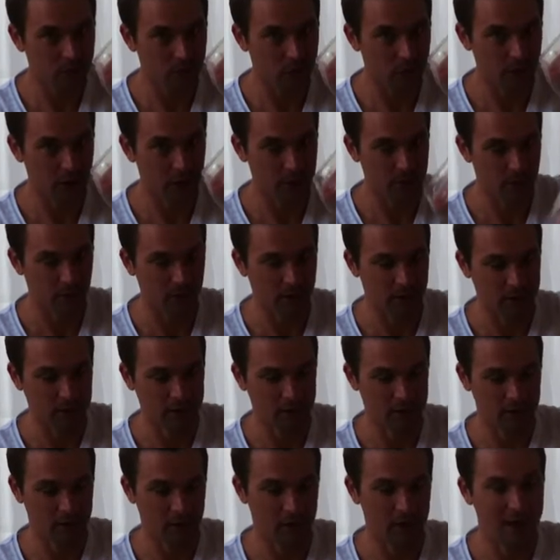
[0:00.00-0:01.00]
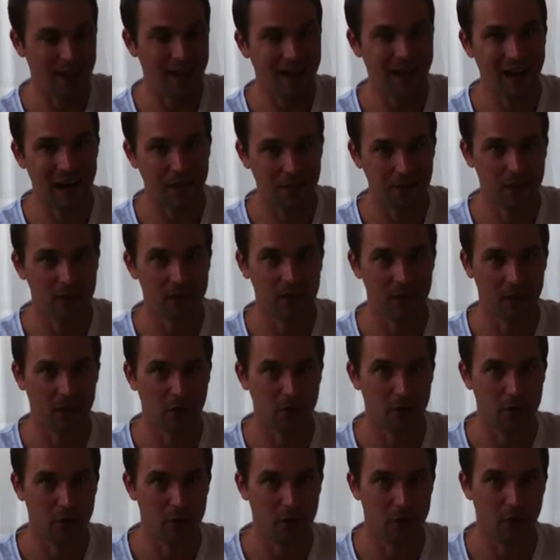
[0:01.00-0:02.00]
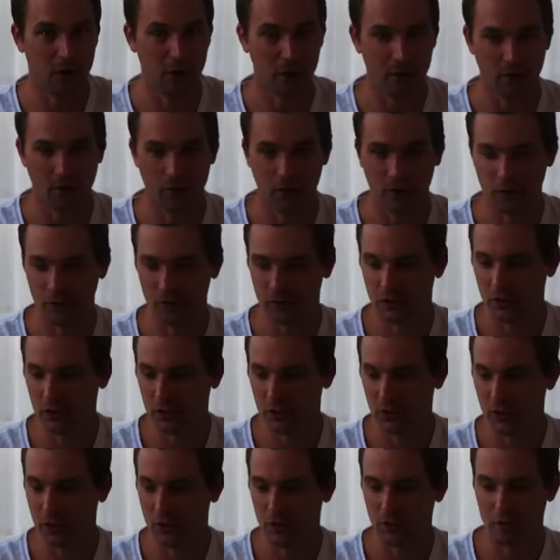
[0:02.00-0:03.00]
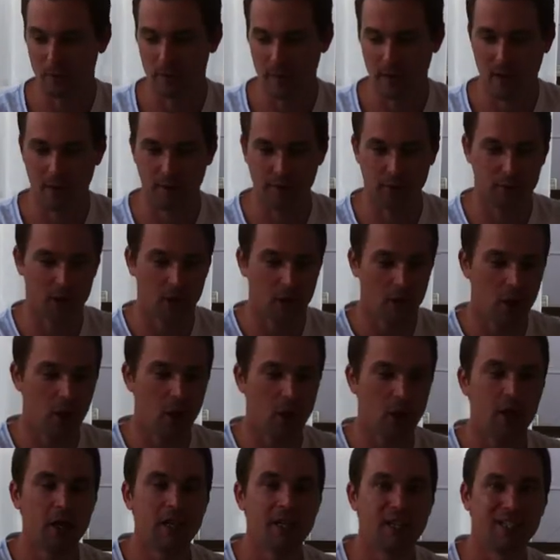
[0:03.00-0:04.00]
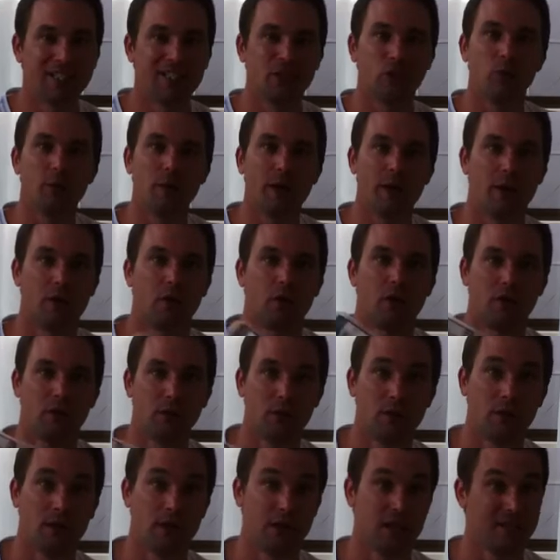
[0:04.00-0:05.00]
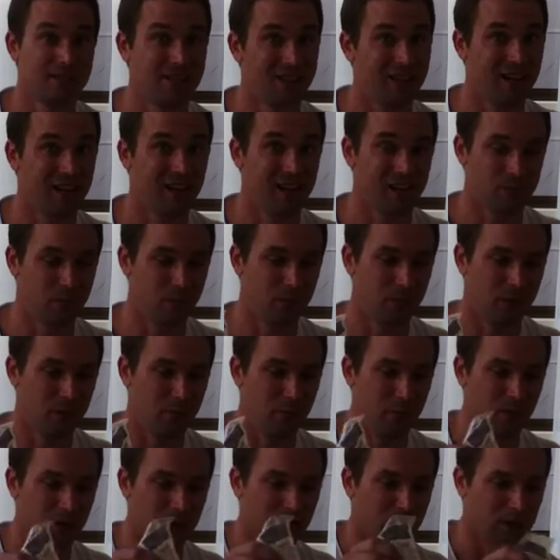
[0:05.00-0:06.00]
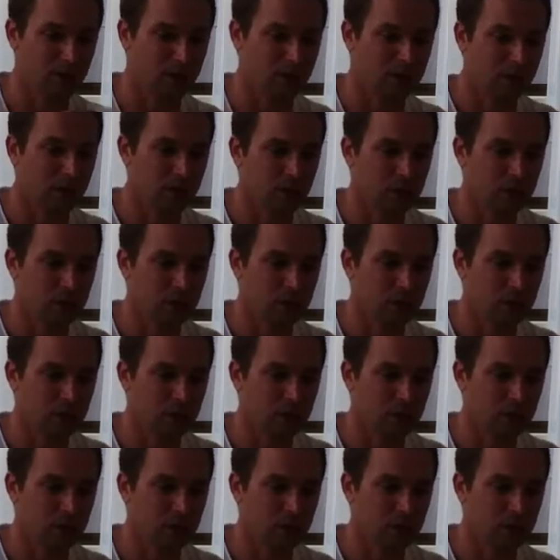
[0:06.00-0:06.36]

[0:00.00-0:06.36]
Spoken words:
$13. Half a kilo, $9. You do the maths. You're still better off with this, and it's a better product.